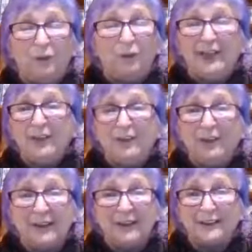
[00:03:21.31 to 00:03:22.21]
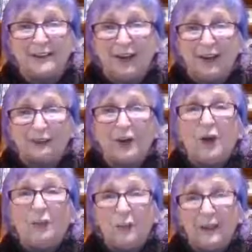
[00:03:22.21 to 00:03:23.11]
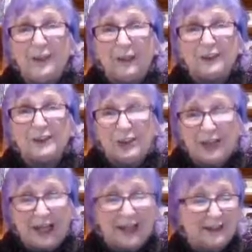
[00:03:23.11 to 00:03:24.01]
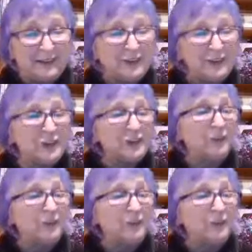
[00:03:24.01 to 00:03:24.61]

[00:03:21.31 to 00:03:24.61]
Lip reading: we don't look at our stuff, we don't change.